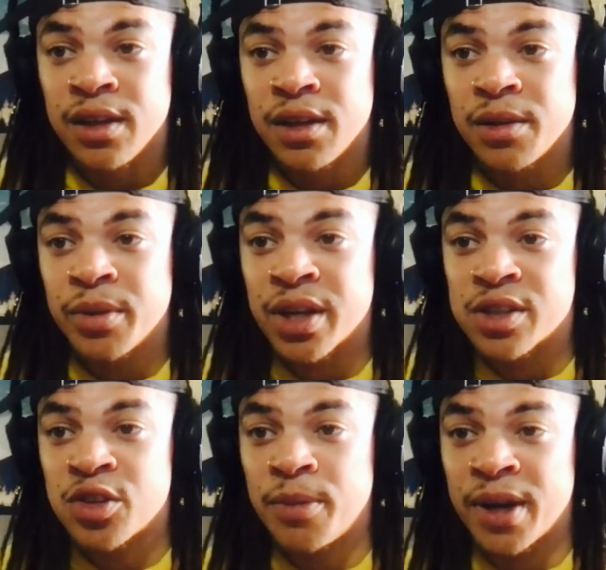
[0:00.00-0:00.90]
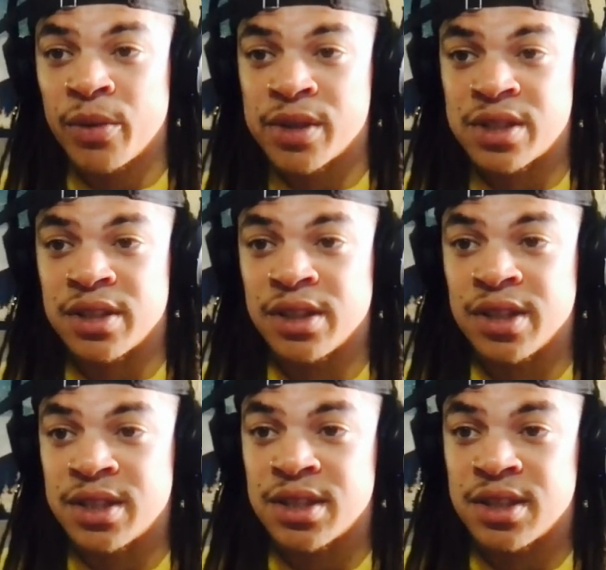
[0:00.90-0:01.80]
because nobody wants to
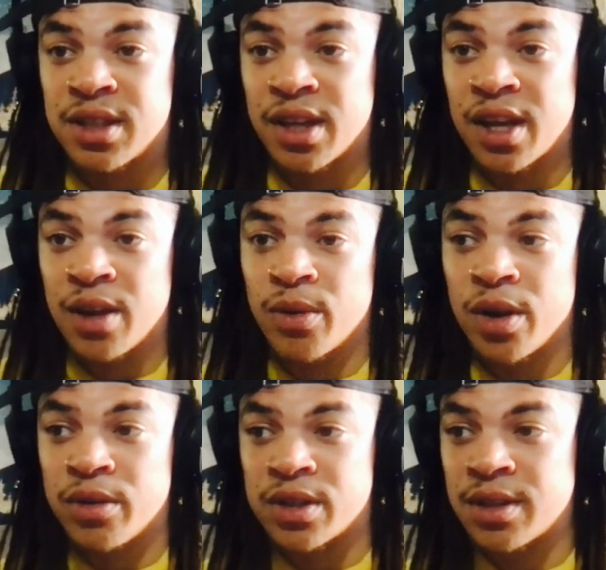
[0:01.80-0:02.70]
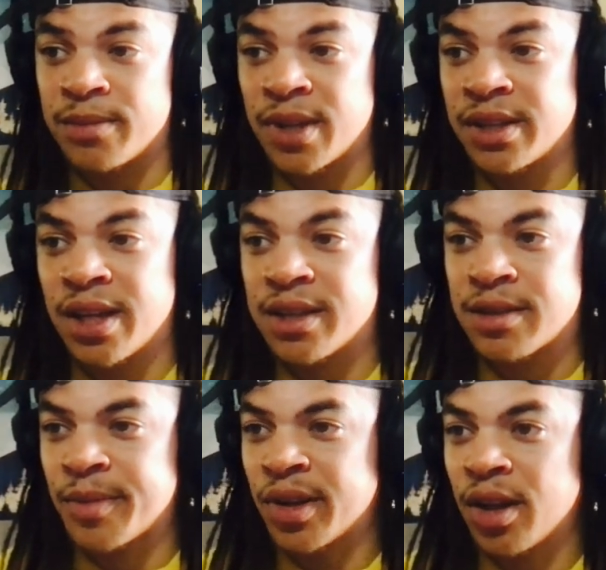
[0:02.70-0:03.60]
listen to the hero or something like that,
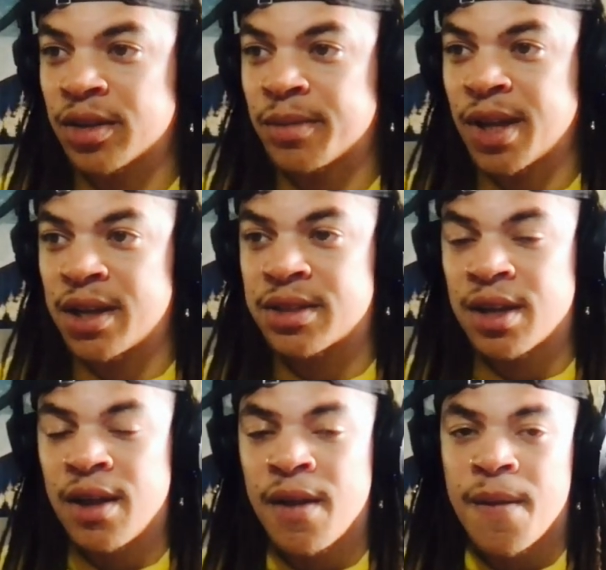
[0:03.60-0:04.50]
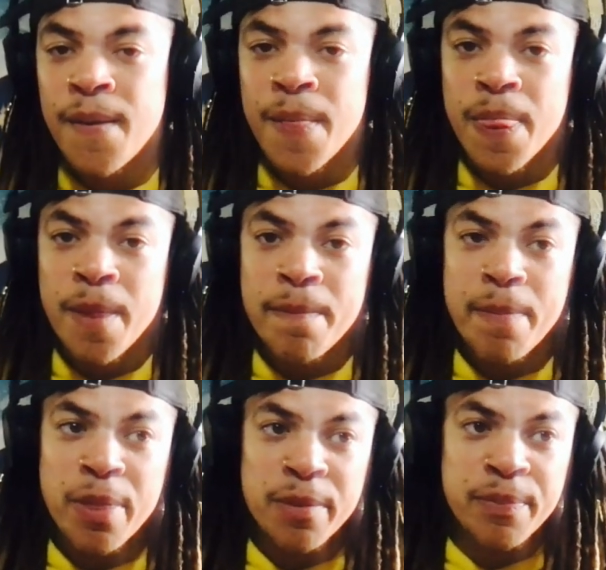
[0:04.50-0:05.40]
somewhere along them lines.
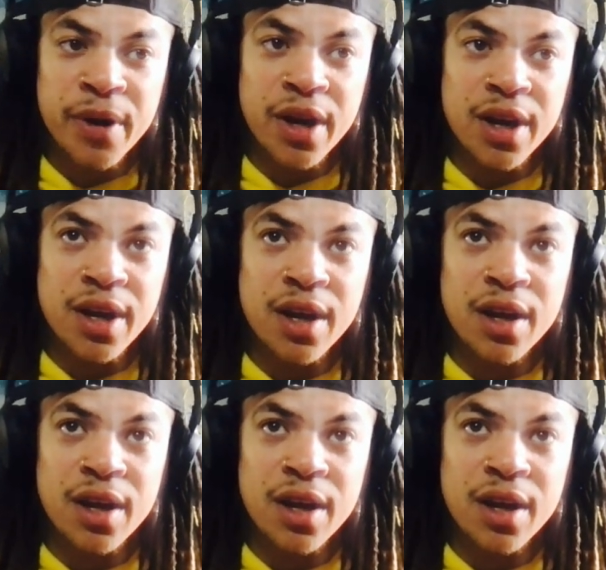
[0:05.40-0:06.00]
But